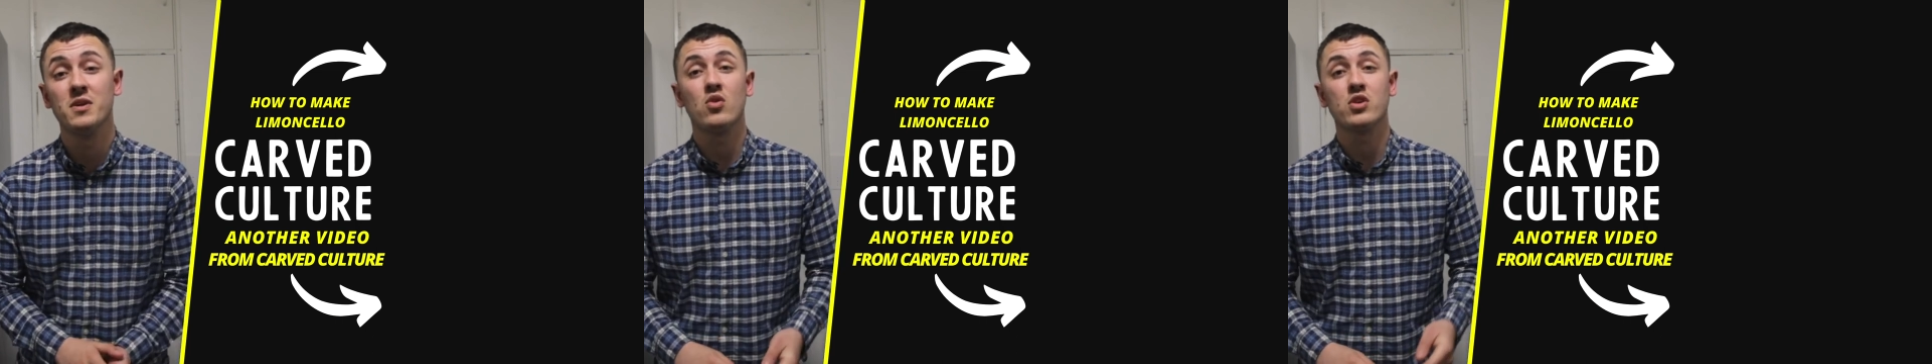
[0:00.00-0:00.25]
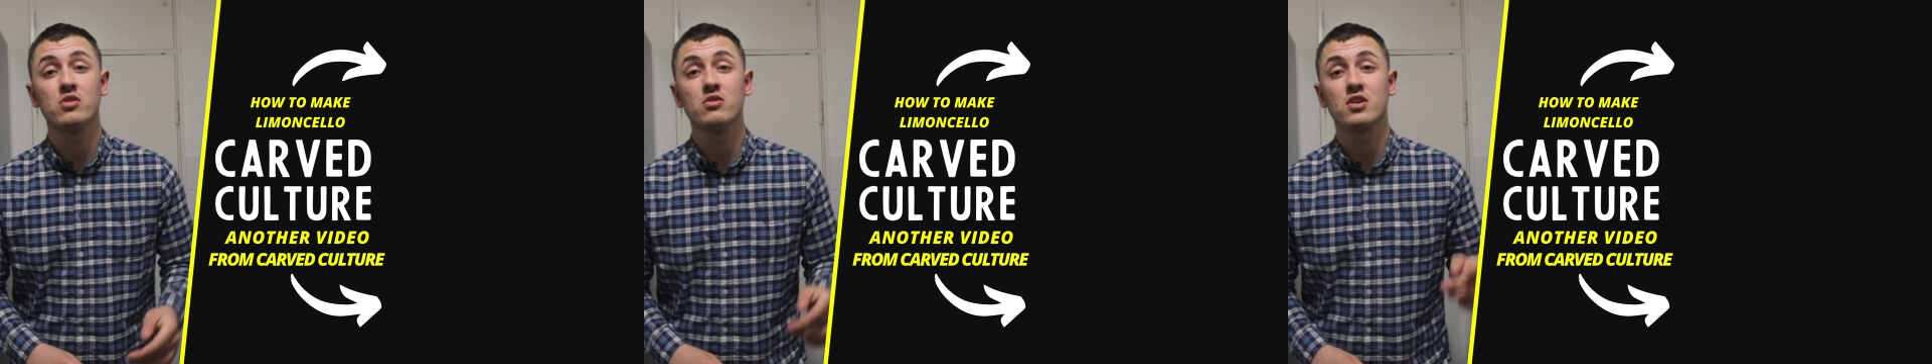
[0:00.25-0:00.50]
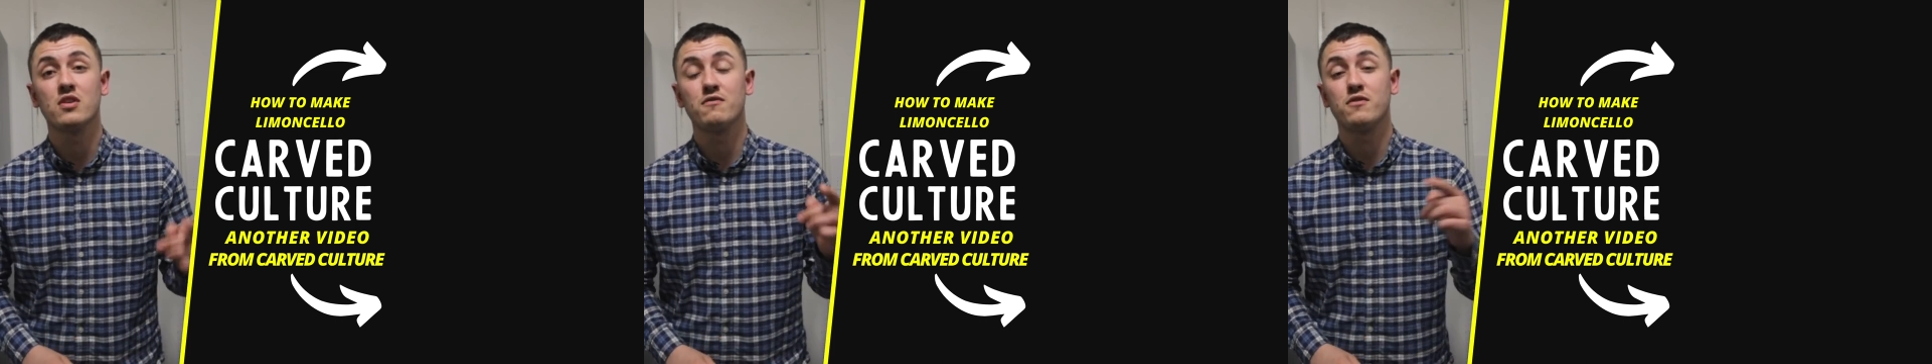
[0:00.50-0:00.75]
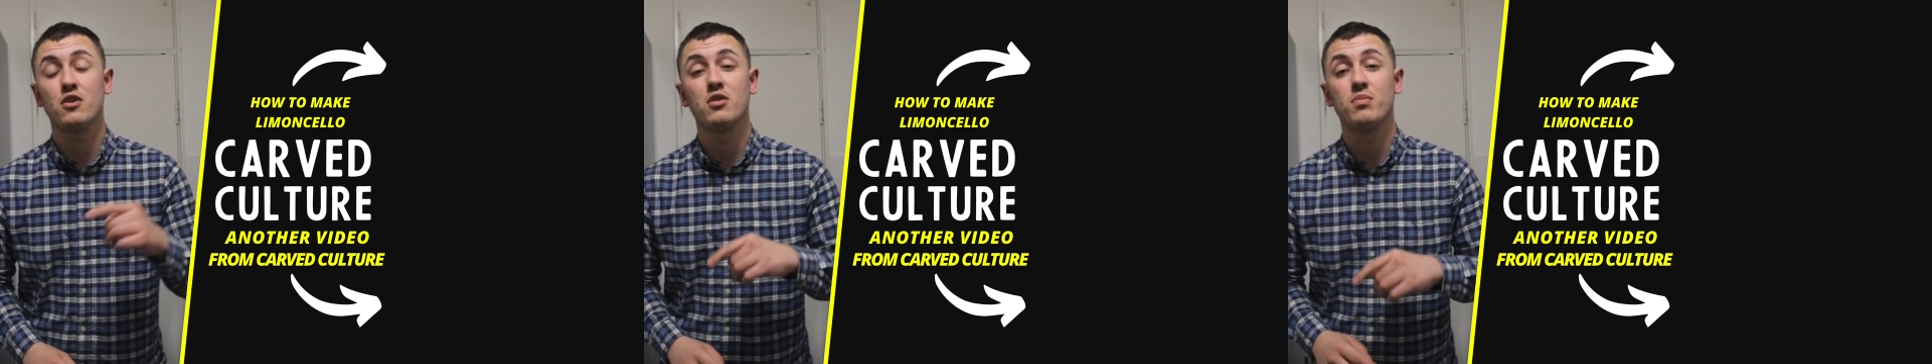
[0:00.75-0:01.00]
or you can
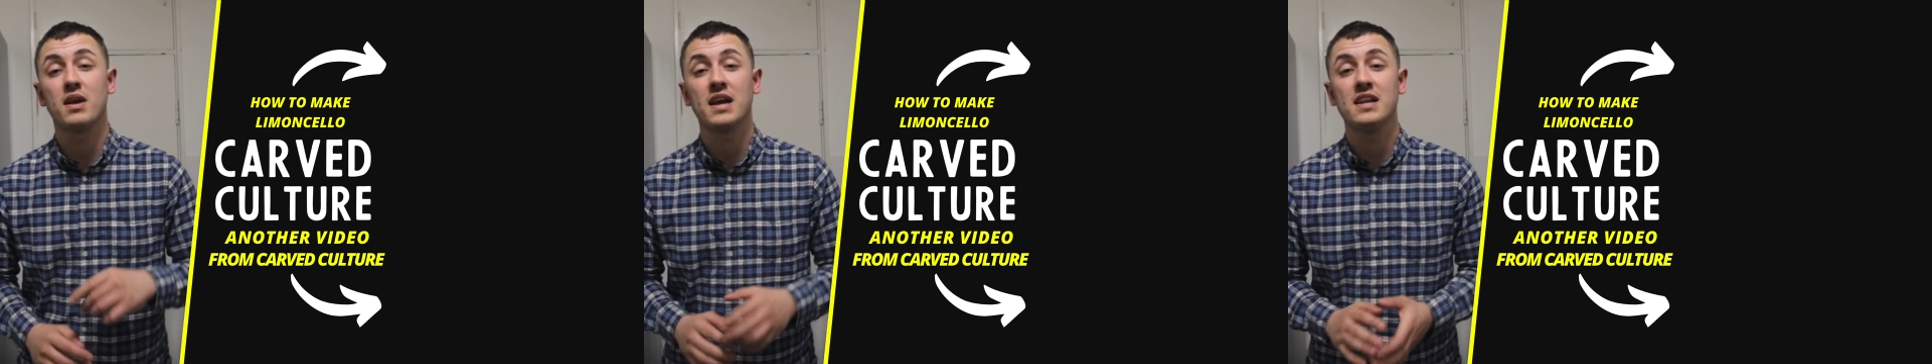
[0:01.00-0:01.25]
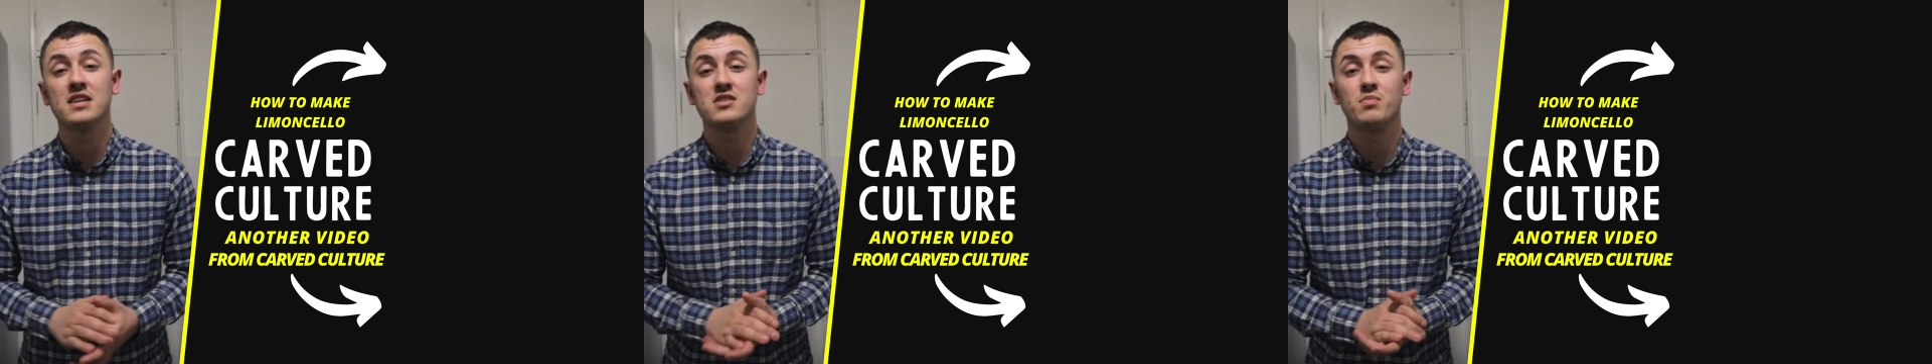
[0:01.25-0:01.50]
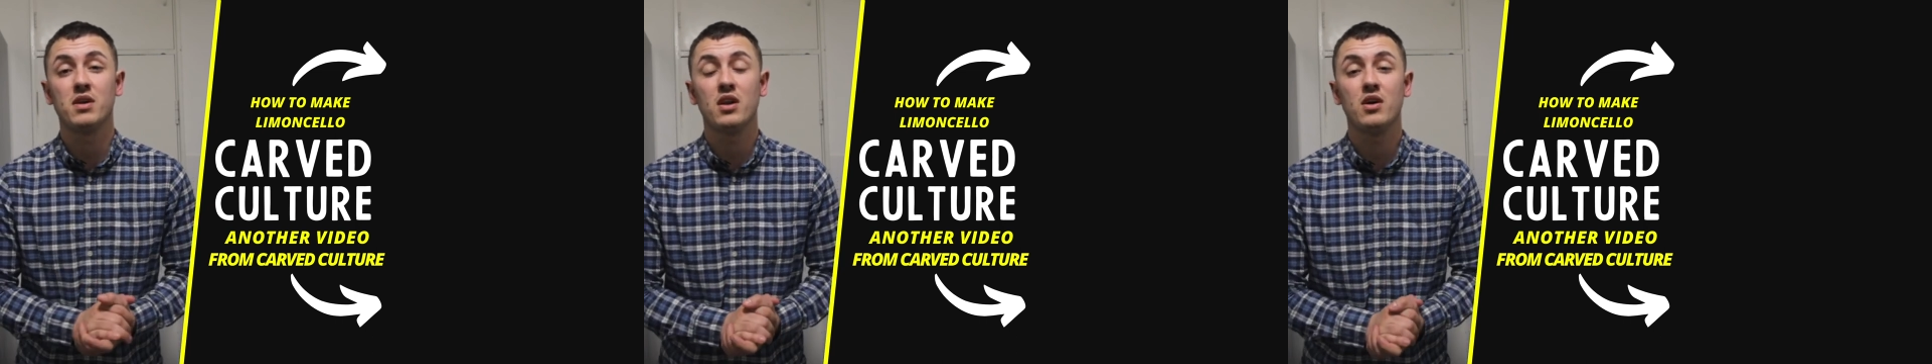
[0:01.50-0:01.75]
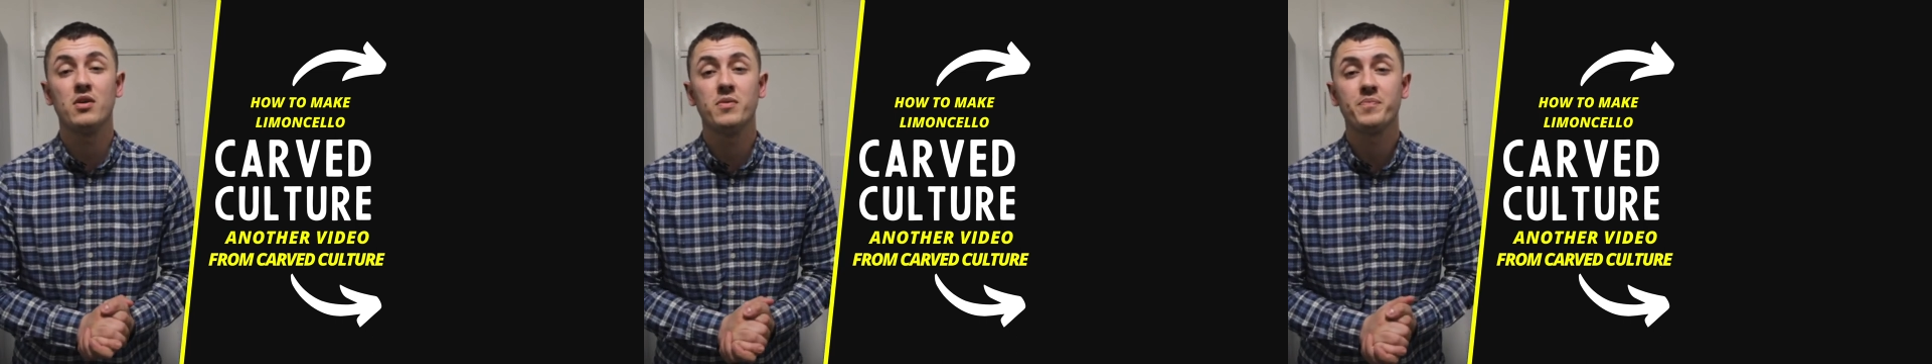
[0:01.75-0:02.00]
follow the playlist
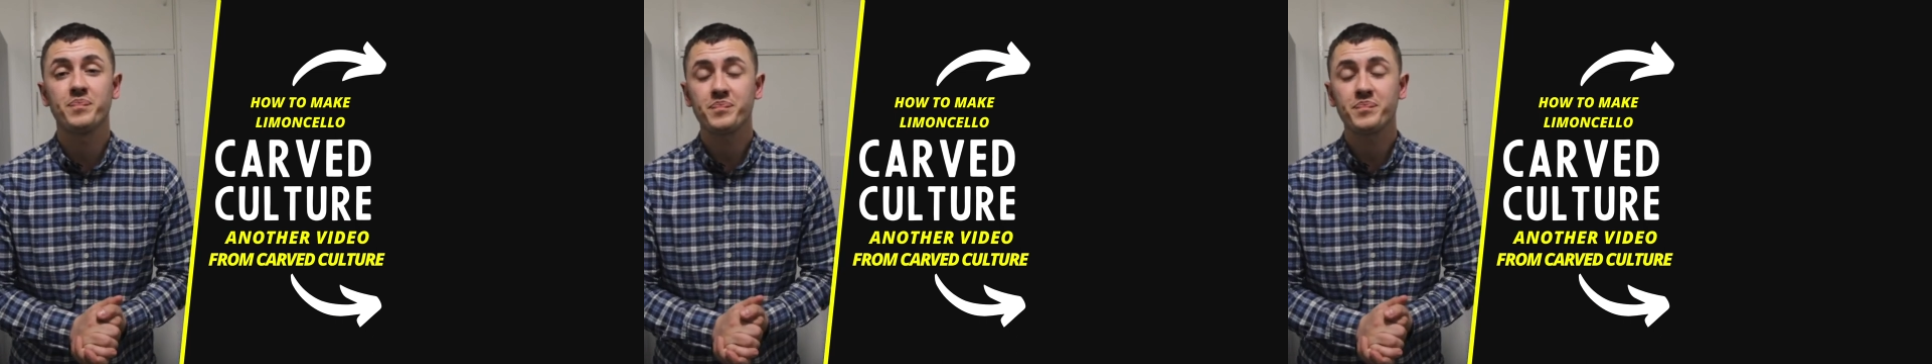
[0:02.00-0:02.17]
below,